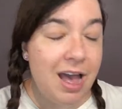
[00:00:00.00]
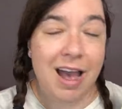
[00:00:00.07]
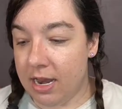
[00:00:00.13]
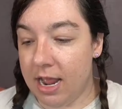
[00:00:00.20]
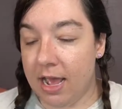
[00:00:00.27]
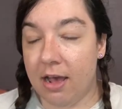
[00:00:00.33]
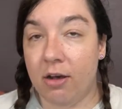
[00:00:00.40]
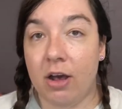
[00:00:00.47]

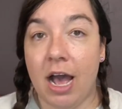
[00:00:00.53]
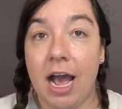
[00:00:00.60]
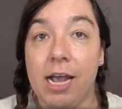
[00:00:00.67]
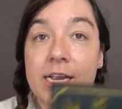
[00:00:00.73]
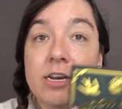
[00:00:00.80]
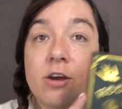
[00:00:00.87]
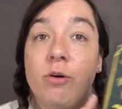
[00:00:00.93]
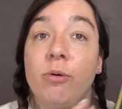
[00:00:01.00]
Now,
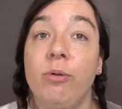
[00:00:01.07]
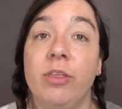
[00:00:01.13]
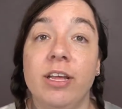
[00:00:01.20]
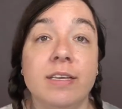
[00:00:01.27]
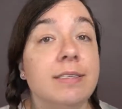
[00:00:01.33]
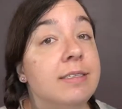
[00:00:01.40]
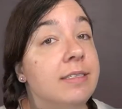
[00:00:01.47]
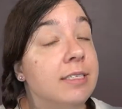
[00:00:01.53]
I know
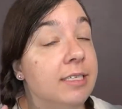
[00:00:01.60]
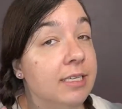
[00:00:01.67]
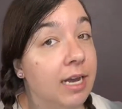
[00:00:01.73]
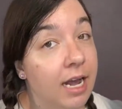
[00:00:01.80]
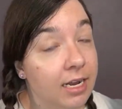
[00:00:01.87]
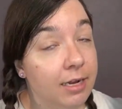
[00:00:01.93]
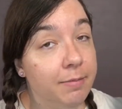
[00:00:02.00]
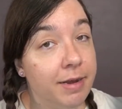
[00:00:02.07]
this did
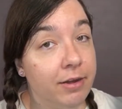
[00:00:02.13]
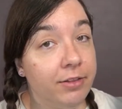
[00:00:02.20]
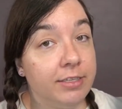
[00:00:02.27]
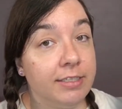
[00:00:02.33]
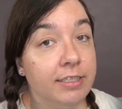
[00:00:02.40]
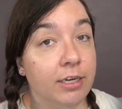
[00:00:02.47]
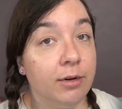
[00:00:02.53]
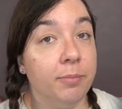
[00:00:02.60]
not come out
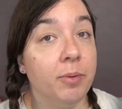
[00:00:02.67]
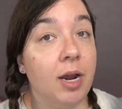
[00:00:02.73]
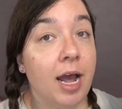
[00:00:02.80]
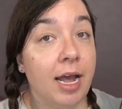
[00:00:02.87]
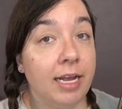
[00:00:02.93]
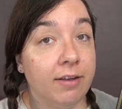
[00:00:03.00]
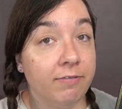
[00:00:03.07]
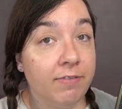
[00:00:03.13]
this year, but
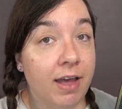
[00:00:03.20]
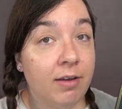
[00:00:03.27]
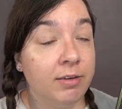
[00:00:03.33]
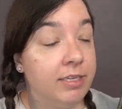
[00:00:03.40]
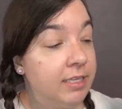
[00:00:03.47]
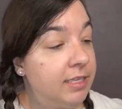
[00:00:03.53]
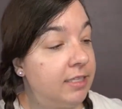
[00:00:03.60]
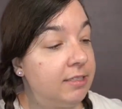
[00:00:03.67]
I
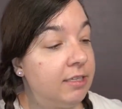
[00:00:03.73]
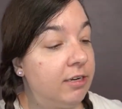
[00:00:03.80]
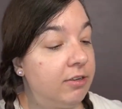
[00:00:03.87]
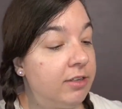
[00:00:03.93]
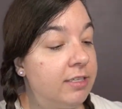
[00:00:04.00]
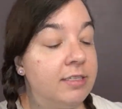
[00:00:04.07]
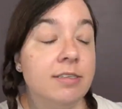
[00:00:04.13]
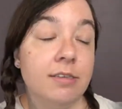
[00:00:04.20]
found it this year.
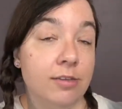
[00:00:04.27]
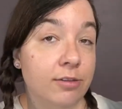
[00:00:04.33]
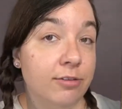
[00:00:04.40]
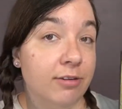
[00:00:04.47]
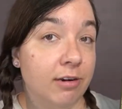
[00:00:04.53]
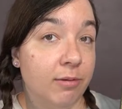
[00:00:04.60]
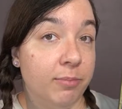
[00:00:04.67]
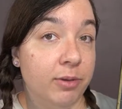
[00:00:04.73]
This is the
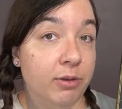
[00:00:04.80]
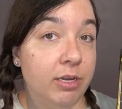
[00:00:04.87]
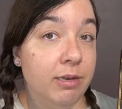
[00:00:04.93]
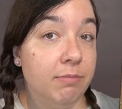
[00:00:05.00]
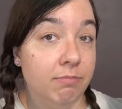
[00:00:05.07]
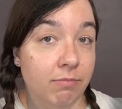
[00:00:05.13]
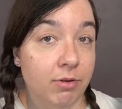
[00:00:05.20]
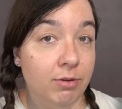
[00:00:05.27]
Lunar Beauty
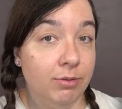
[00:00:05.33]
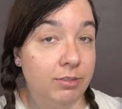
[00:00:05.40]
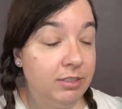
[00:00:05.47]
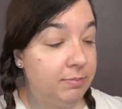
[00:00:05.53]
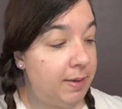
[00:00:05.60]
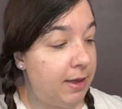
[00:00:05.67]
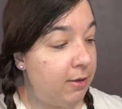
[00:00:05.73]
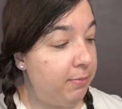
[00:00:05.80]

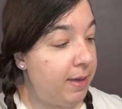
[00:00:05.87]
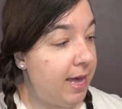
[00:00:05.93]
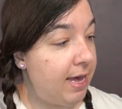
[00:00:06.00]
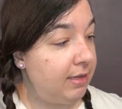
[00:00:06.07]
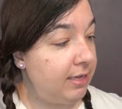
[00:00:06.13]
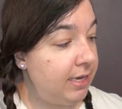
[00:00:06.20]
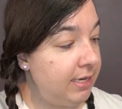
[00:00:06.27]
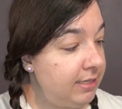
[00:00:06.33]
Moonspell
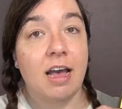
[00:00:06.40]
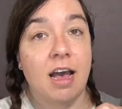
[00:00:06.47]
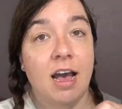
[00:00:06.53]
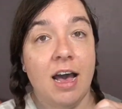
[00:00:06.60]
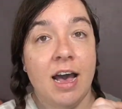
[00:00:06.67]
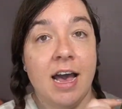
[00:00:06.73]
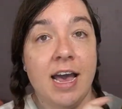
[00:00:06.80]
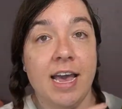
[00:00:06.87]
palette.
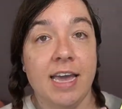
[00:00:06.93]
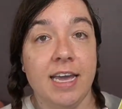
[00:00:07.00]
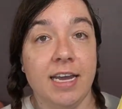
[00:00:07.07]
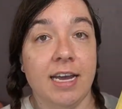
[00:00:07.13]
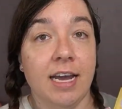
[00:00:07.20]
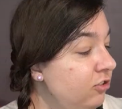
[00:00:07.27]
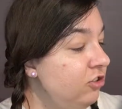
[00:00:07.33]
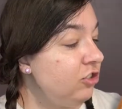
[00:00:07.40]

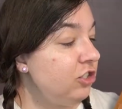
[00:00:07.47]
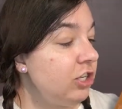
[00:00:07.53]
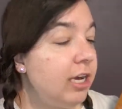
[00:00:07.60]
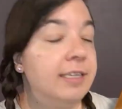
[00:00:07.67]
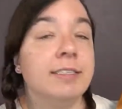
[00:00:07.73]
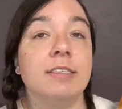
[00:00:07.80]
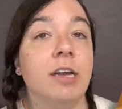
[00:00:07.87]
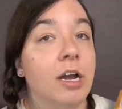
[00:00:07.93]
I
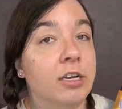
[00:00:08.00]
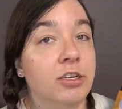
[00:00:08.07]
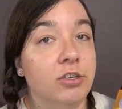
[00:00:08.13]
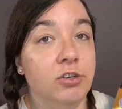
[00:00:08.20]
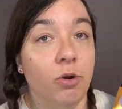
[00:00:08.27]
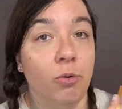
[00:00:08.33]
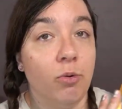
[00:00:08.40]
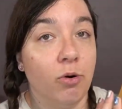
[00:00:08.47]
just
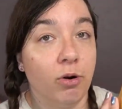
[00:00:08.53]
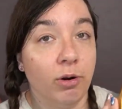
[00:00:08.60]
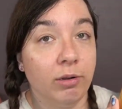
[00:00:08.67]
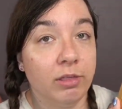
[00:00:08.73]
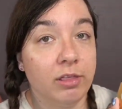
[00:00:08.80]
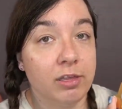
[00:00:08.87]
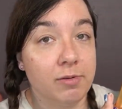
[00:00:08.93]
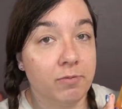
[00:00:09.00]

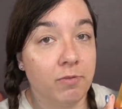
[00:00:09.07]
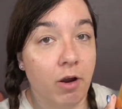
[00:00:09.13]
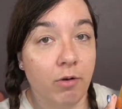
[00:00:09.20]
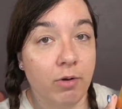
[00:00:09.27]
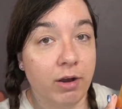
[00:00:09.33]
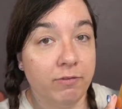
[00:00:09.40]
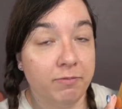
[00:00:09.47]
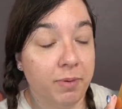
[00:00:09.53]
adore the row of